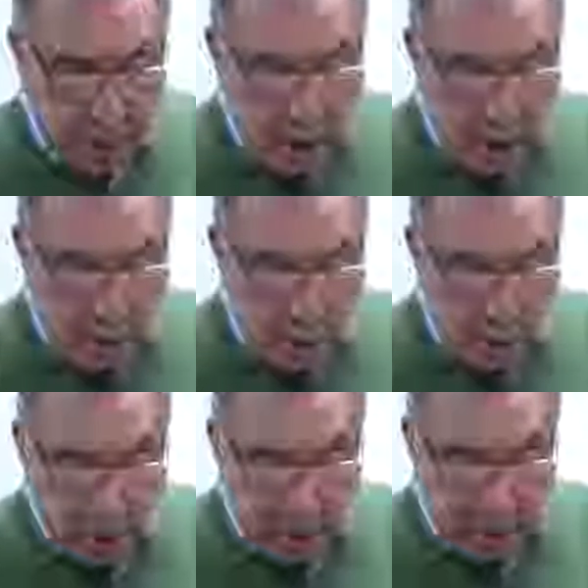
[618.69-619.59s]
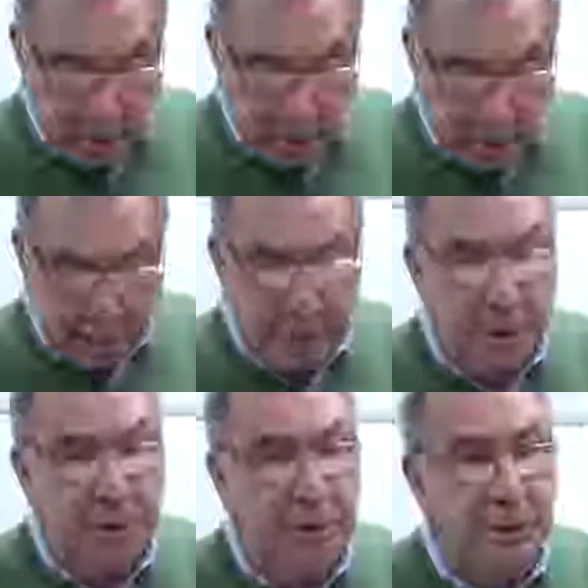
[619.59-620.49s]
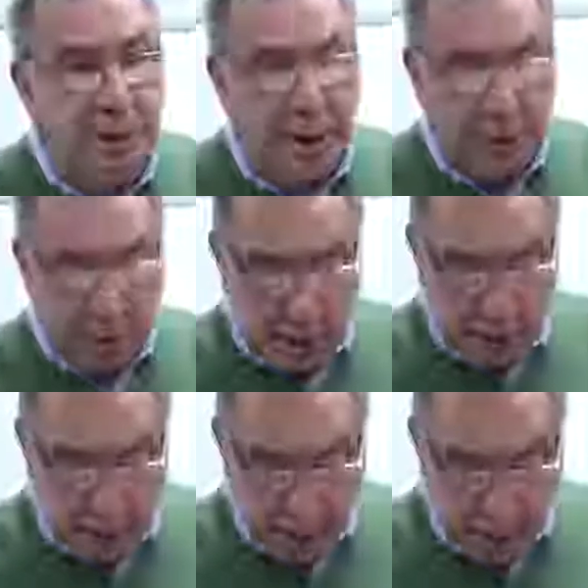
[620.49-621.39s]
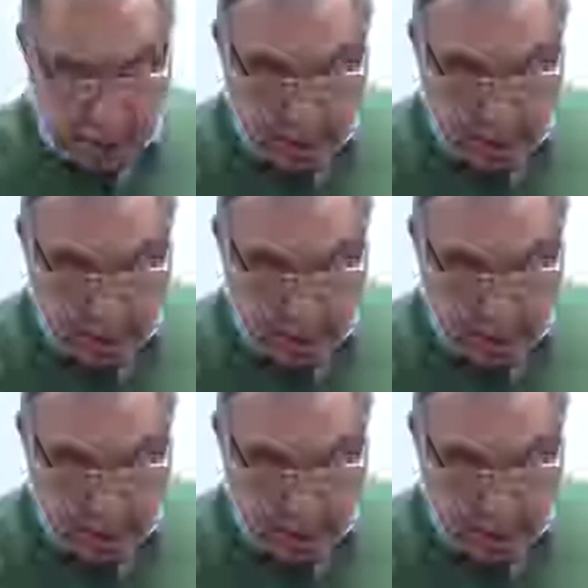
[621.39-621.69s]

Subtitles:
and more or less accepts this as an accidental death,